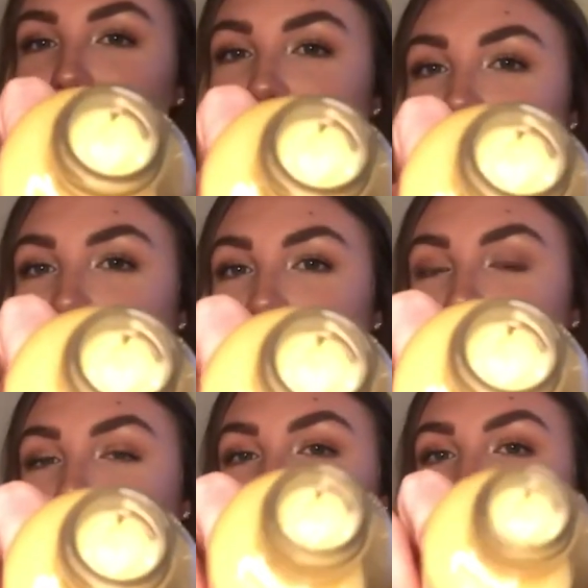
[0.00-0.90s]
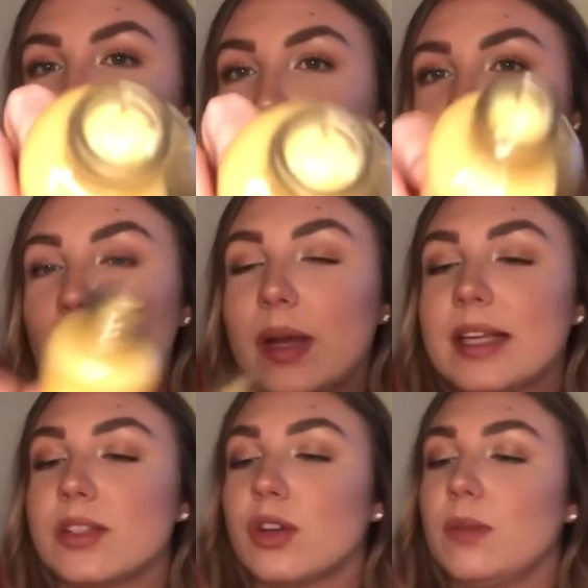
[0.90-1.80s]
if you can see, so that's how you know it
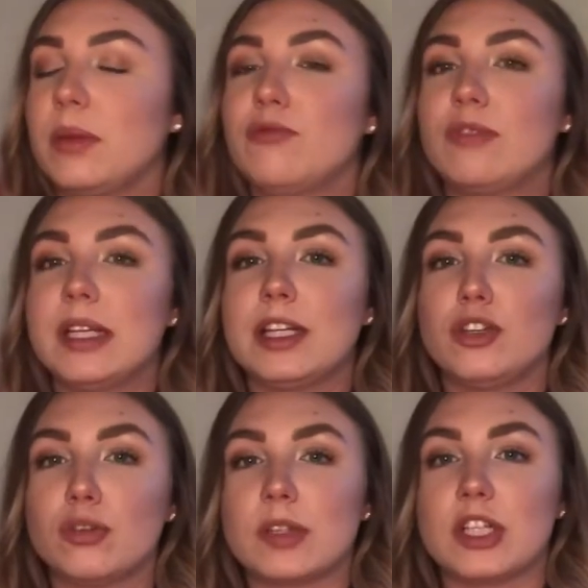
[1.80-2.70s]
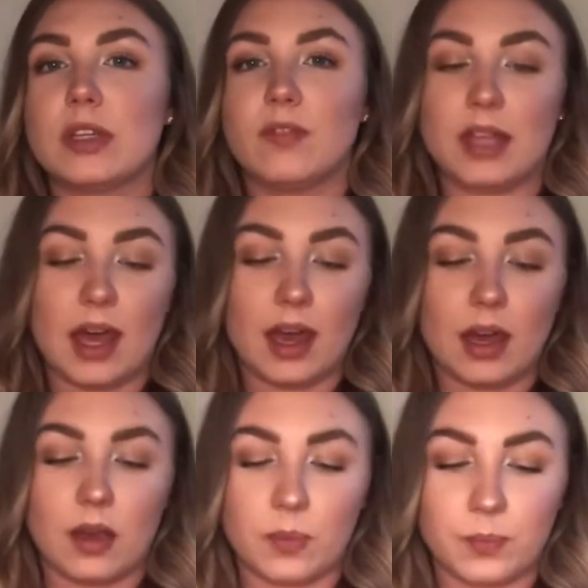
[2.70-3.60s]
is gonna be really nourishing for the hair.